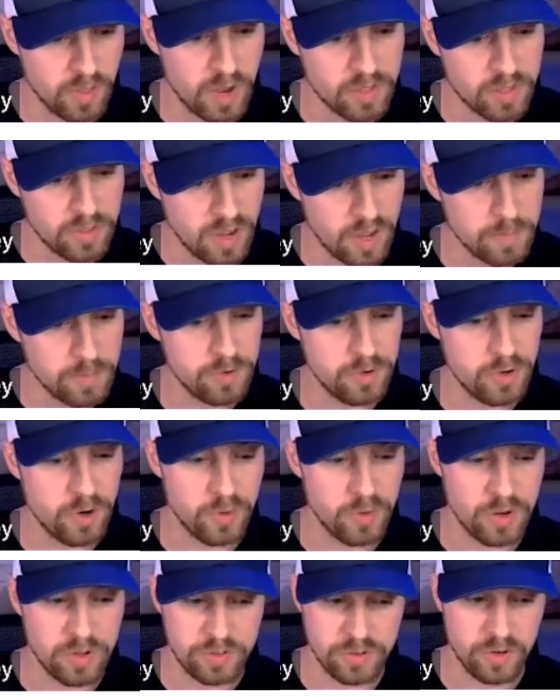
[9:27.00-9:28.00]
a lot of times you
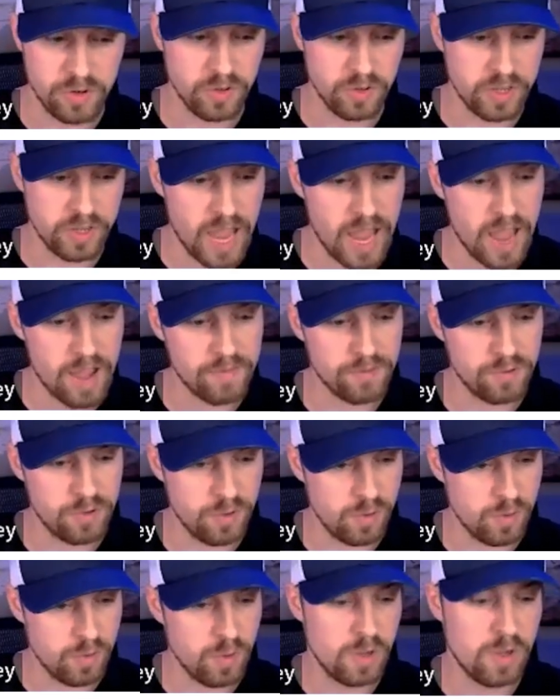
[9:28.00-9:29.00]
don't necessarily have
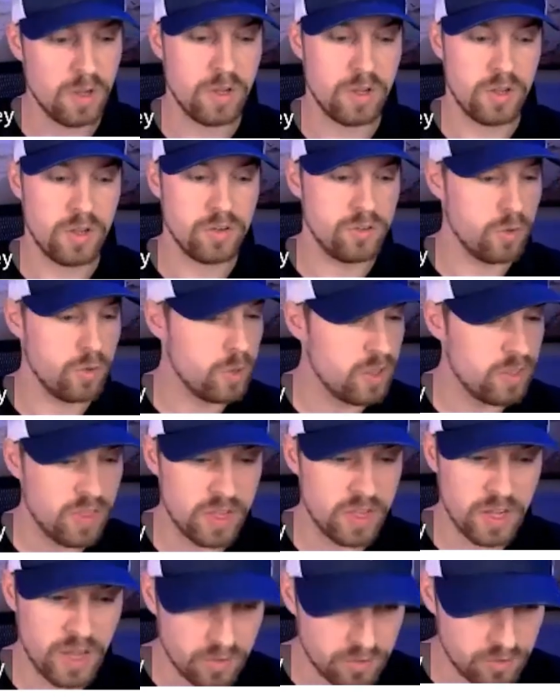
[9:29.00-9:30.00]
to do
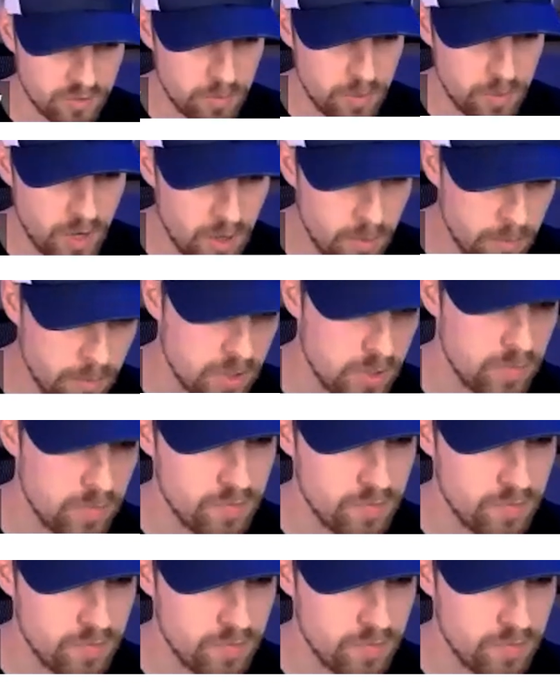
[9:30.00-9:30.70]
anything custom there, but